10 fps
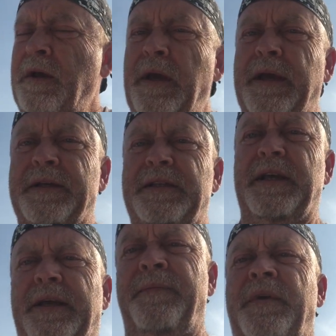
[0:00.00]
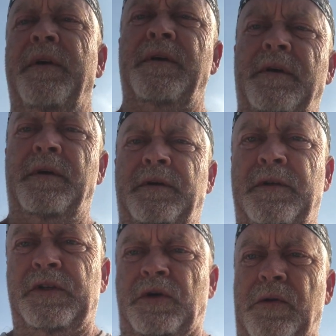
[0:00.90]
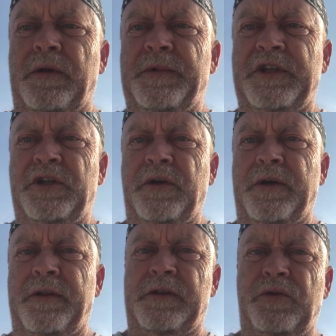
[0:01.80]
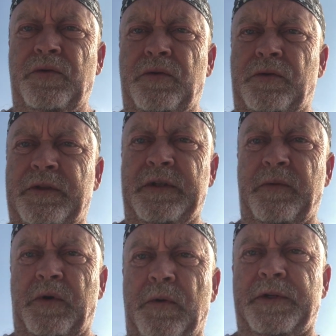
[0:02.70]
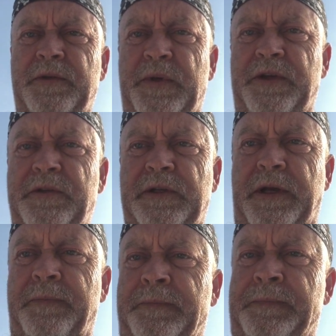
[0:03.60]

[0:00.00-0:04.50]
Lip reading: AC. So let me show you the tools that we're going to be using.